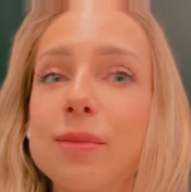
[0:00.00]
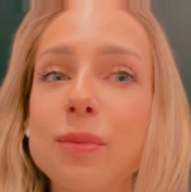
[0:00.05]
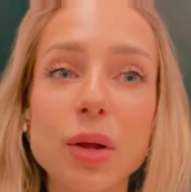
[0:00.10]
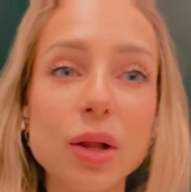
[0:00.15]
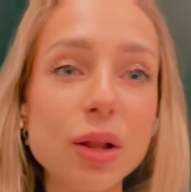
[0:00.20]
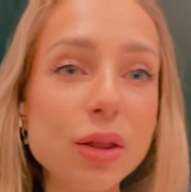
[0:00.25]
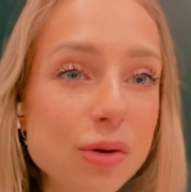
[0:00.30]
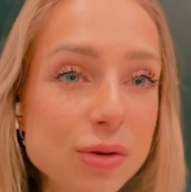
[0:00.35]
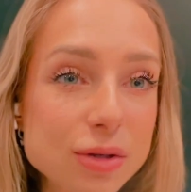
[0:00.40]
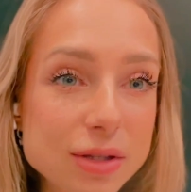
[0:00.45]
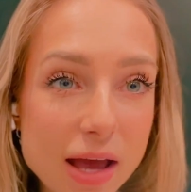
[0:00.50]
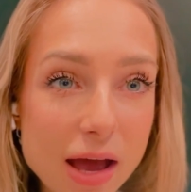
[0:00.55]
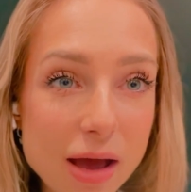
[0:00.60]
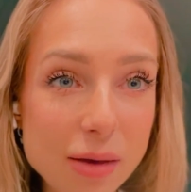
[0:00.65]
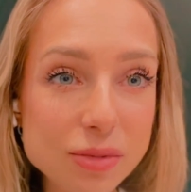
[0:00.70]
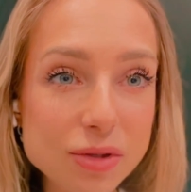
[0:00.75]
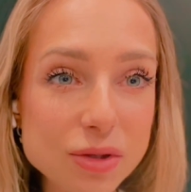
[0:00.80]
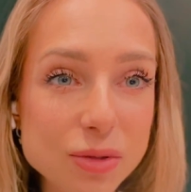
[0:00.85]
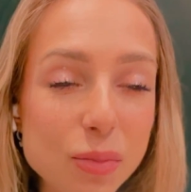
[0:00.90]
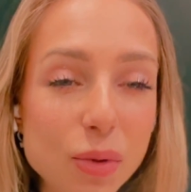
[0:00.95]
build those
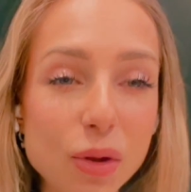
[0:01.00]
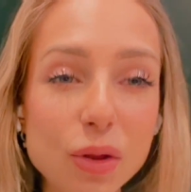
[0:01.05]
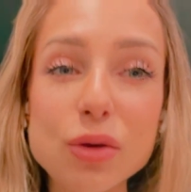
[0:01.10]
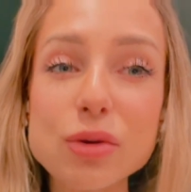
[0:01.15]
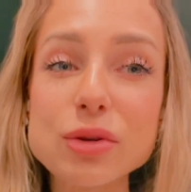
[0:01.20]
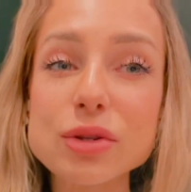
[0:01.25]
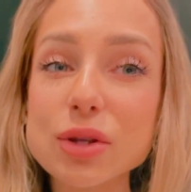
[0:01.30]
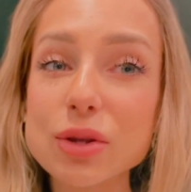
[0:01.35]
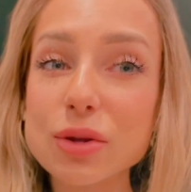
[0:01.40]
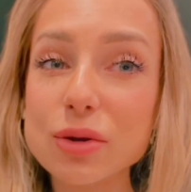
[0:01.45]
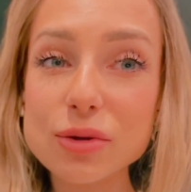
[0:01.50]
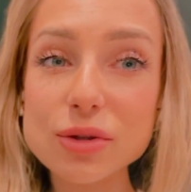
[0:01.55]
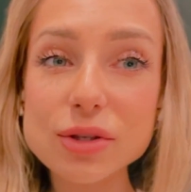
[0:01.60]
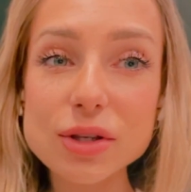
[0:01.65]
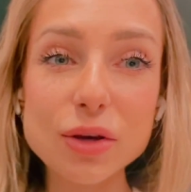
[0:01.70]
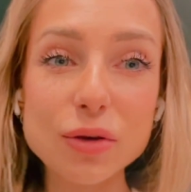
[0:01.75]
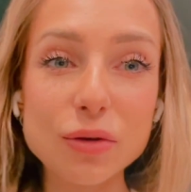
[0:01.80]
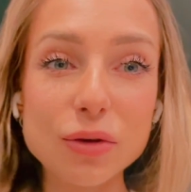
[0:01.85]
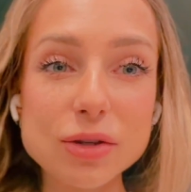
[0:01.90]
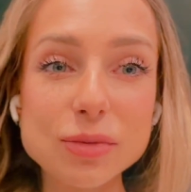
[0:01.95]
abs, build those glutes,
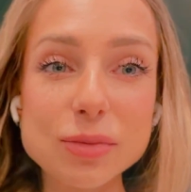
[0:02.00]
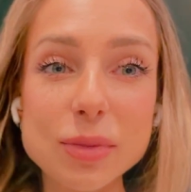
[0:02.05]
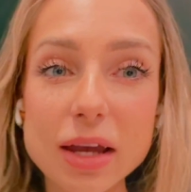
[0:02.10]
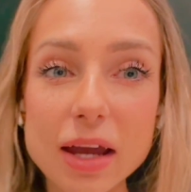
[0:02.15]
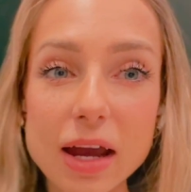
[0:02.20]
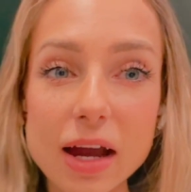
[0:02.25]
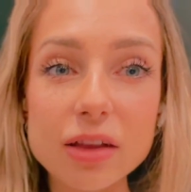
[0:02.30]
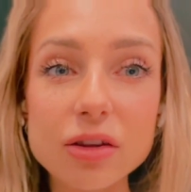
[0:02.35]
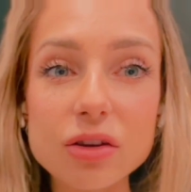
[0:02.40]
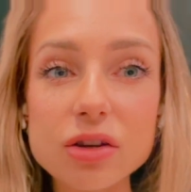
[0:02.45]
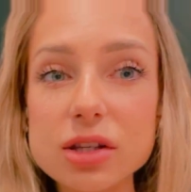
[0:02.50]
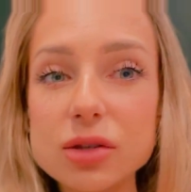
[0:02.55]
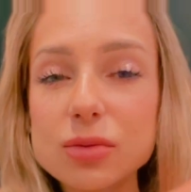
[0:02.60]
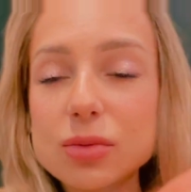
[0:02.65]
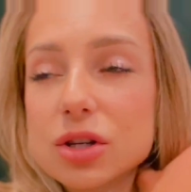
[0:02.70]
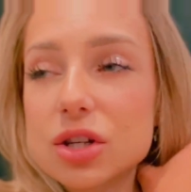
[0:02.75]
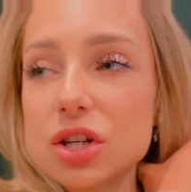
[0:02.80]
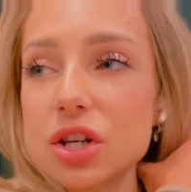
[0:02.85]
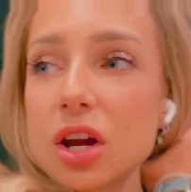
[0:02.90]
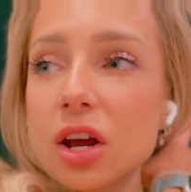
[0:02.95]
increase my calories,
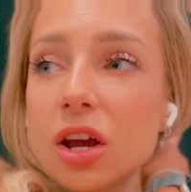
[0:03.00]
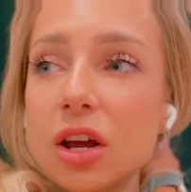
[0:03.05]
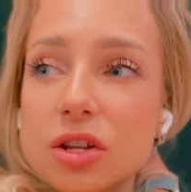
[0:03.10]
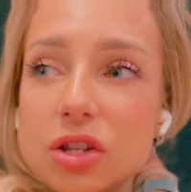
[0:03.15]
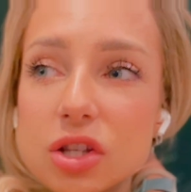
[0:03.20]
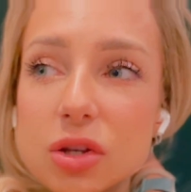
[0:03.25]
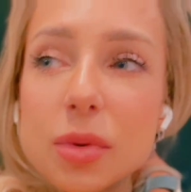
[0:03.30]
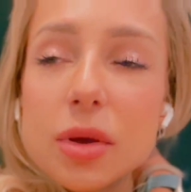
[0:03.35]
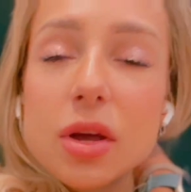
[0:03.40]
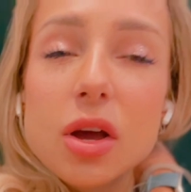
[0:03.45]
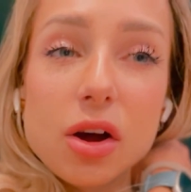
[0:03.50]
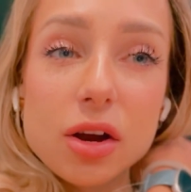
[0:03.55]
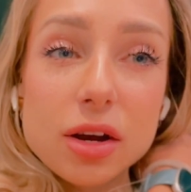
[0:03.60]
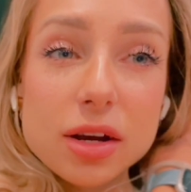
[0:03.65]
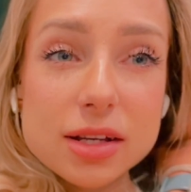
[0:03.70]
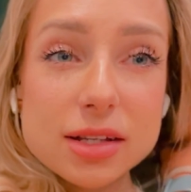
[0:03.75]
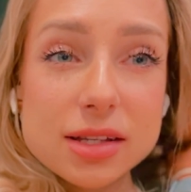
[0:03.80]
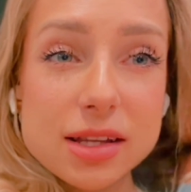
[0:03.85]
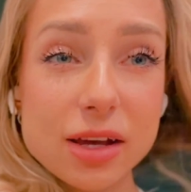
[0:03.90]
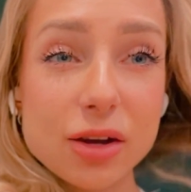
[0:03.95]
which to be
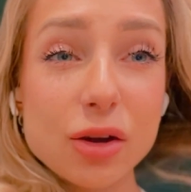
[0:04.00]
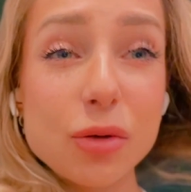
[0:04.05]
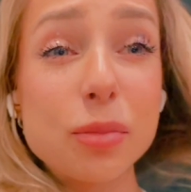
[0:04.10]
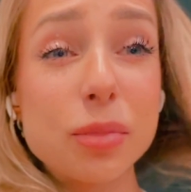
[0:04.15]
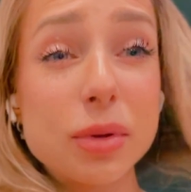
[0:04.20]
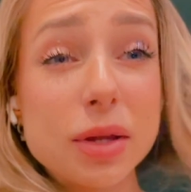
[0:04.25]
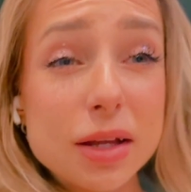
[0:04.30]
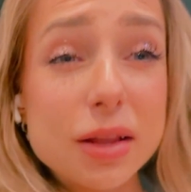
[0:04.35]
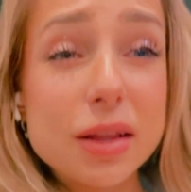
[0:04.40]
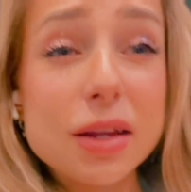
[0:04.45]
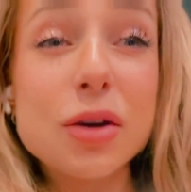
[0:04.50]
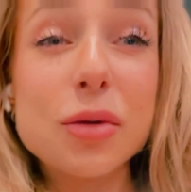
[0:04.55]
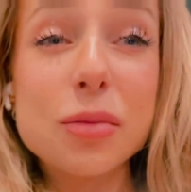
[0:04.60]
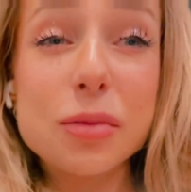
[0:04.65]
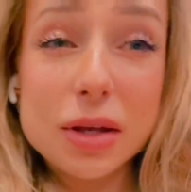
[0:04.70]
honest, like completely